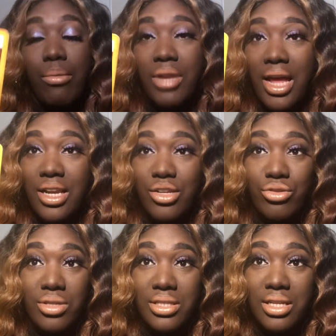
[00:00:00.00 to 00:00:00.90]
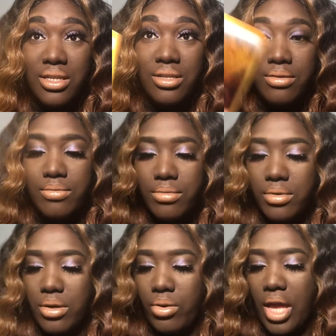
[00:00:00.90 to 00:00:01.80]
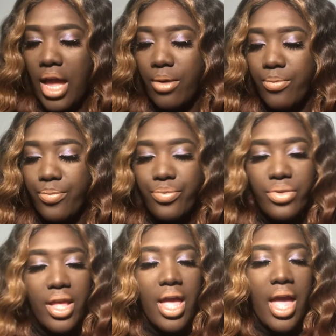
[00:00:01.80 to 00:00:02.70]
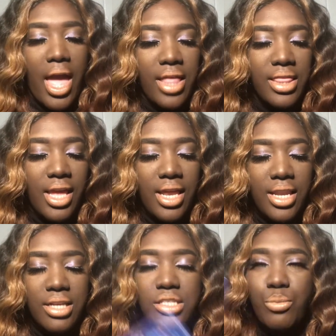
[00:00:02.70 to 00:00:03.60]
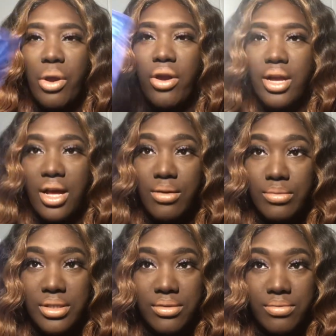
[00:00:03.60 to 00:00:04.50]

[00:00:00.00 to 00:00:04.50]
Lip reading: not interested. Okay? And then Spirit comes